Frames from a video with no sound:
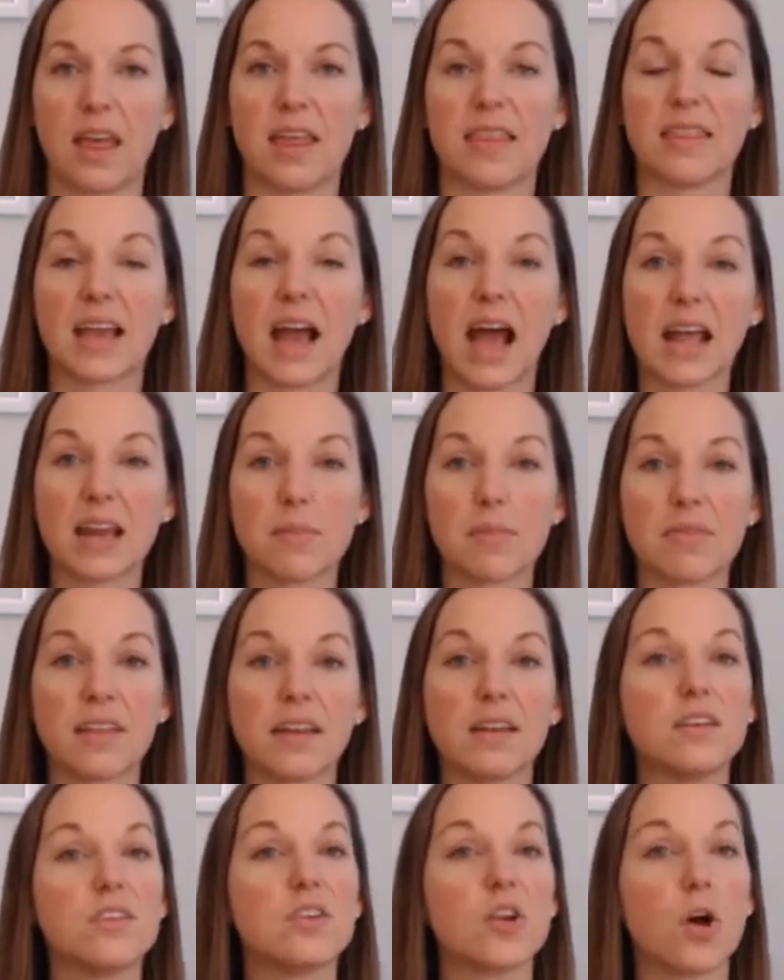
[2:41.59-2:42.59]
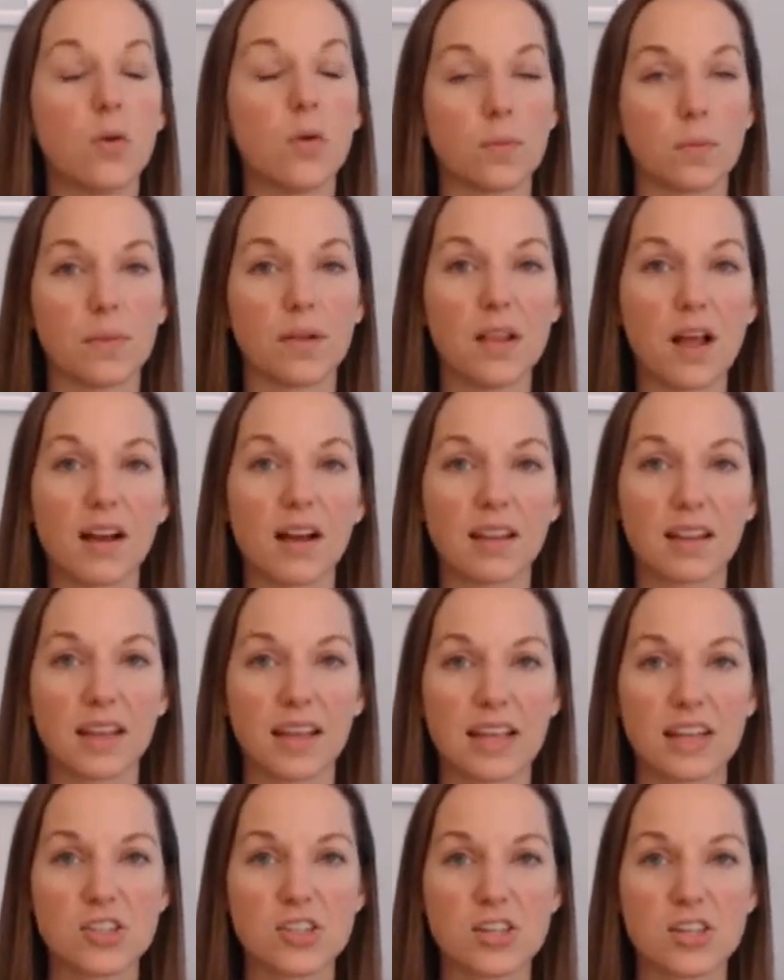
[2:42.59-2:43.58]
The items that don't belong in the
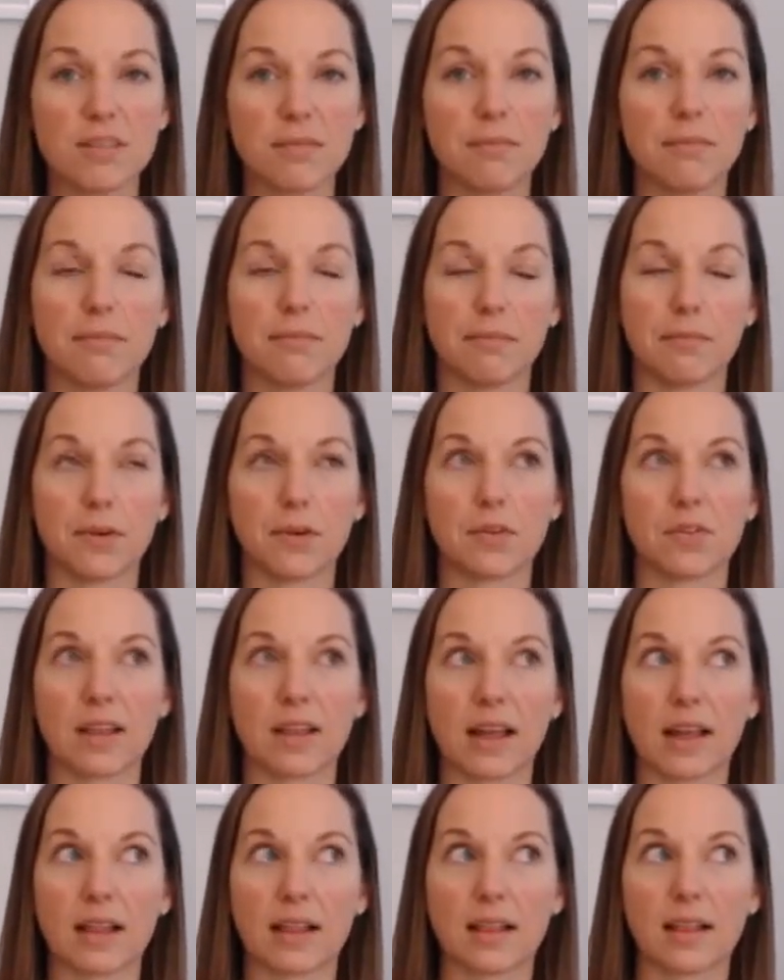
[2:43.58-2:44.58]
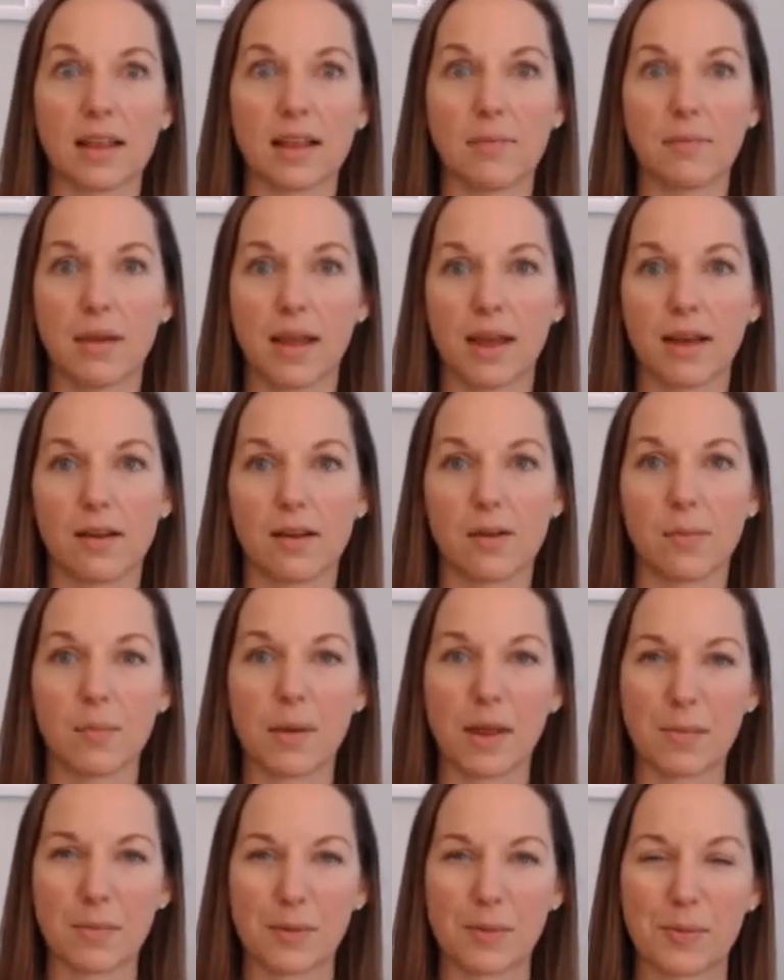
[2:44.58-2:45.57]
kitchen, most likely mail,
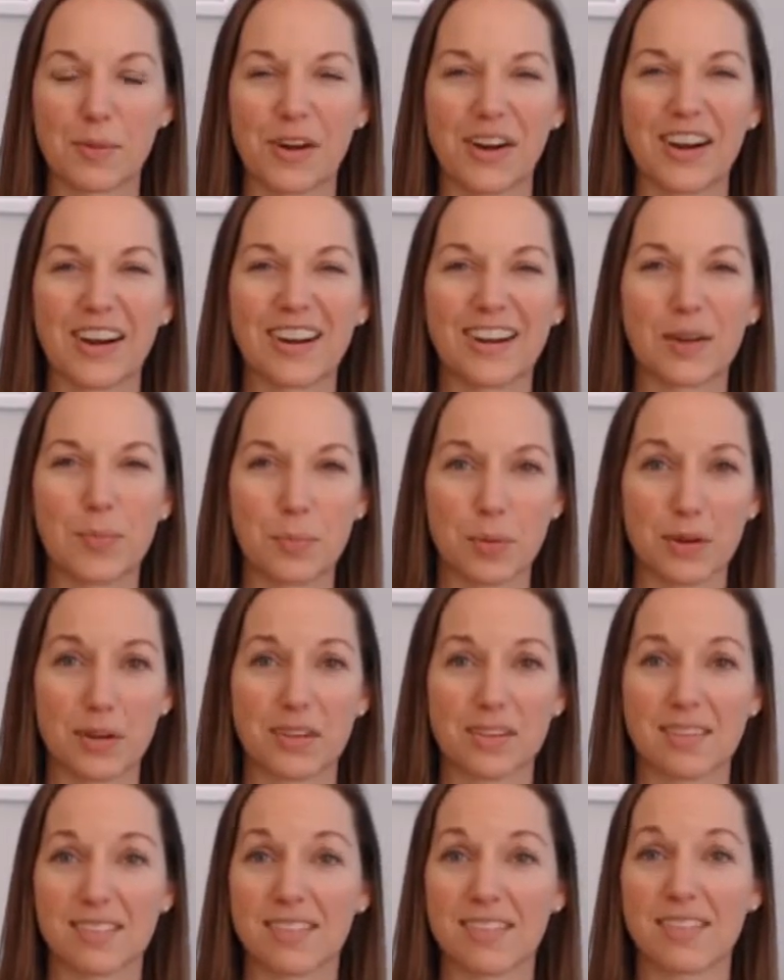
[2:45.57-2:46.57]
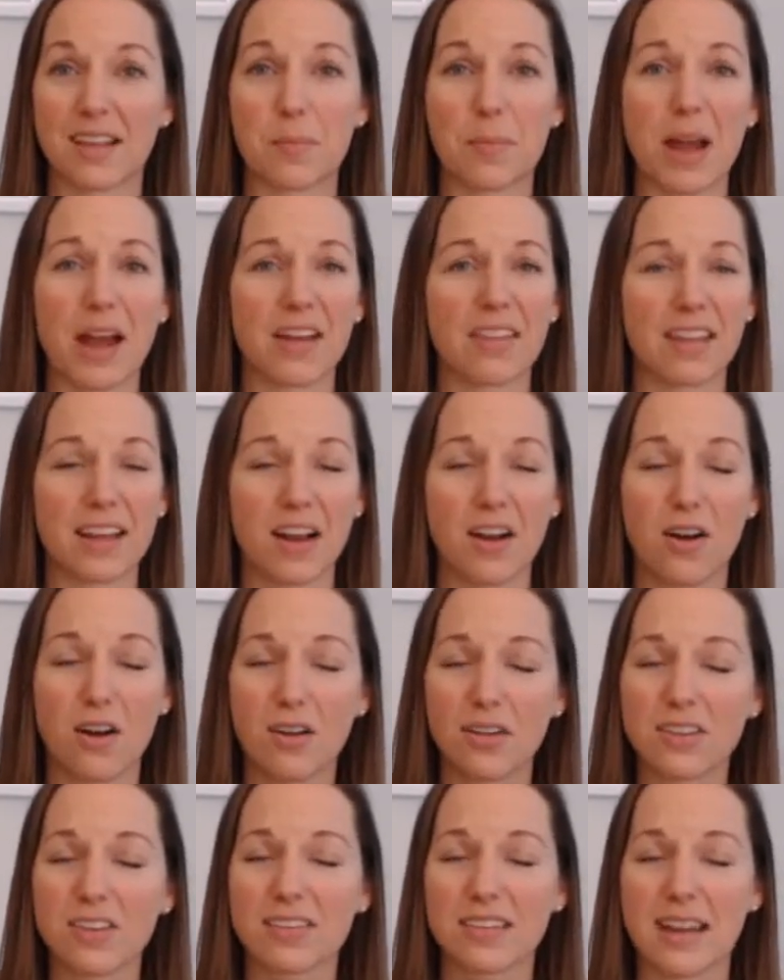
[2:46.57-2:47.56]
paperwork, books, somehow they
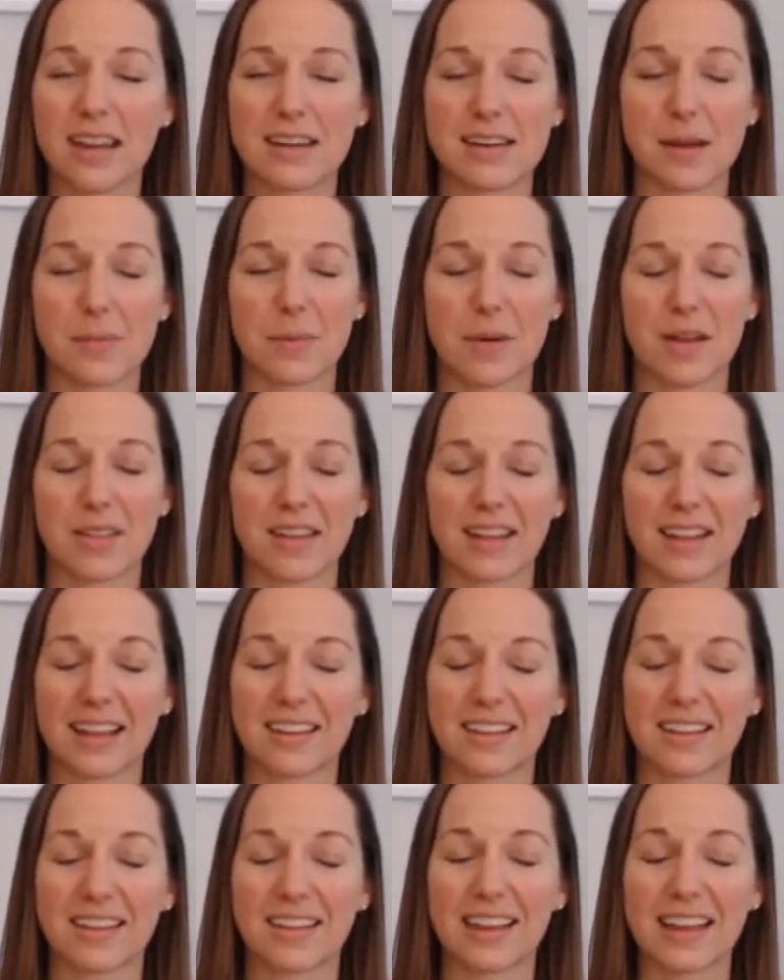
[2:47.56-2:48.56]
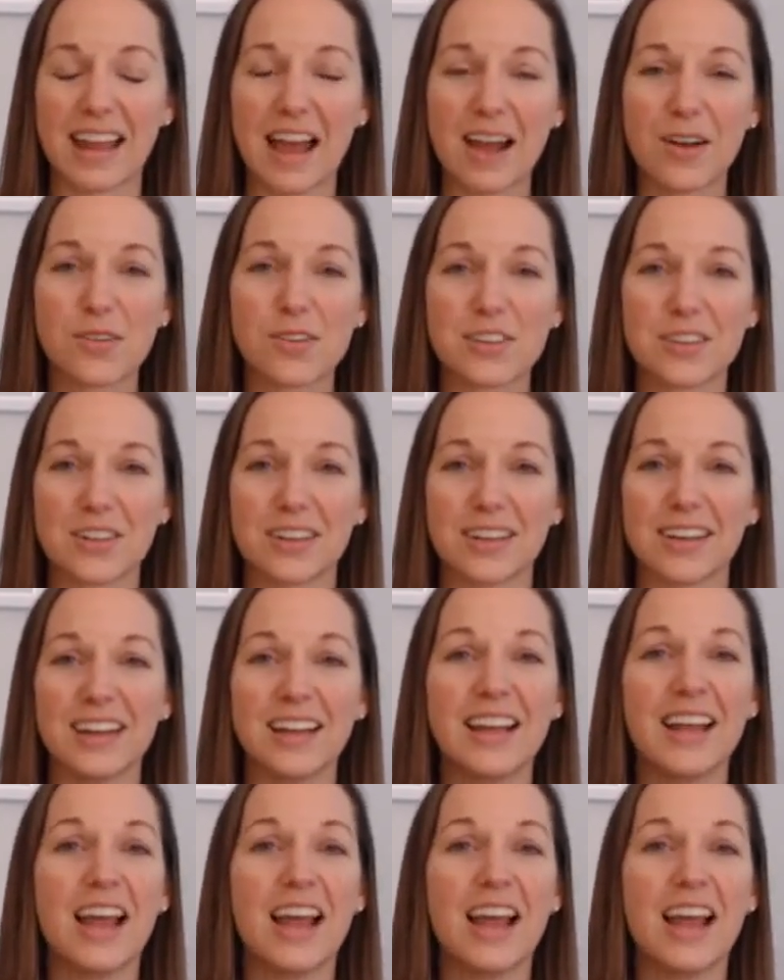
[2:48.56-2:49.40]
all just end up on the counter.